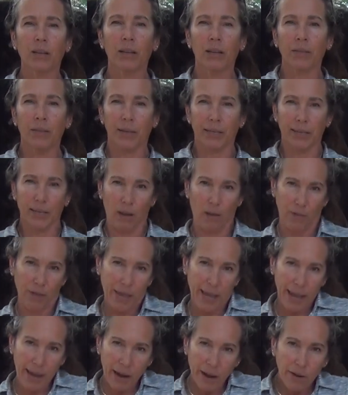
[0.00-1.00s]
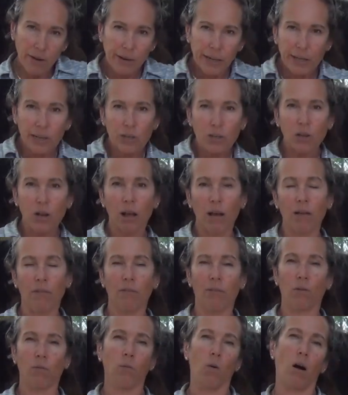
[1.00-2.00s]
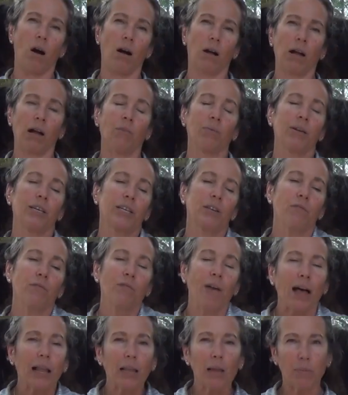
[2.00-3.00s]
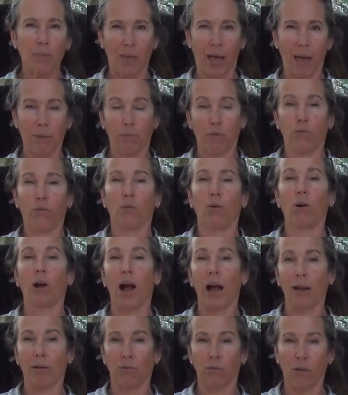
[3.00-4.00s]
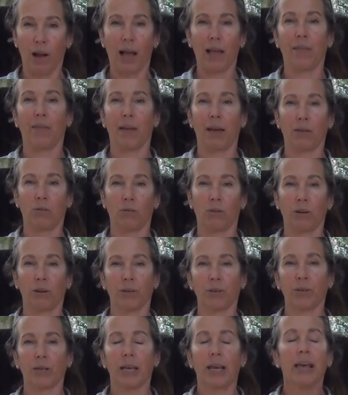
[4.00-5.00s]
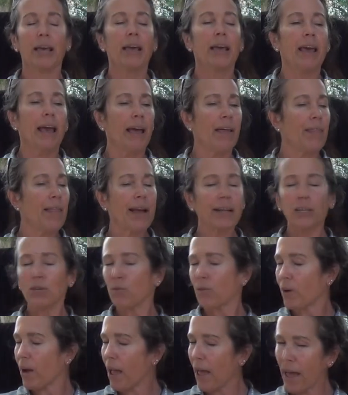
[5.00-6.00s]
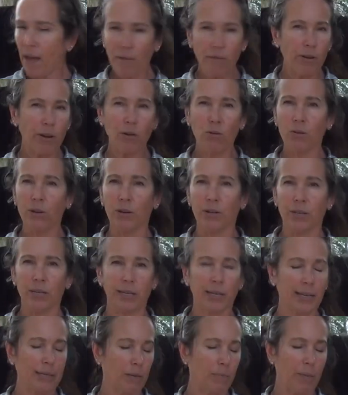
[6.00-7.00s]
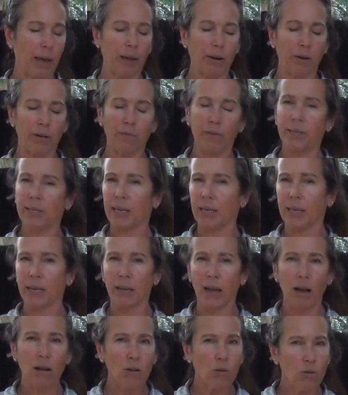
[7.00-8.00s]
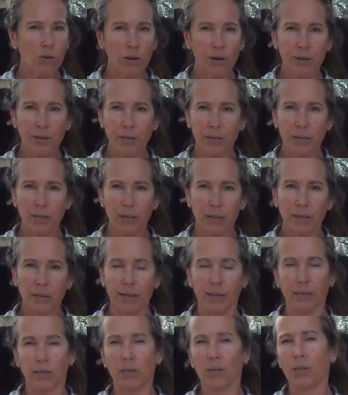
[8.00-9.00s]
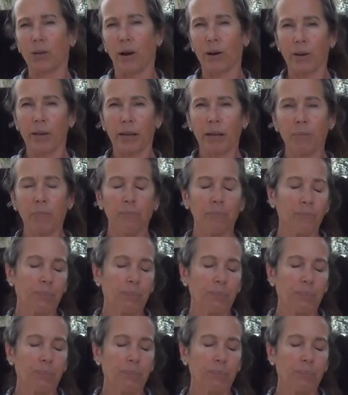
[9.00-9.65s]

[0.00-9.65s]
the self-carriage of the walk. I want to develop that before I ride that horse. And that's for every horse. It doesn't matter if it's a young horse that's starting,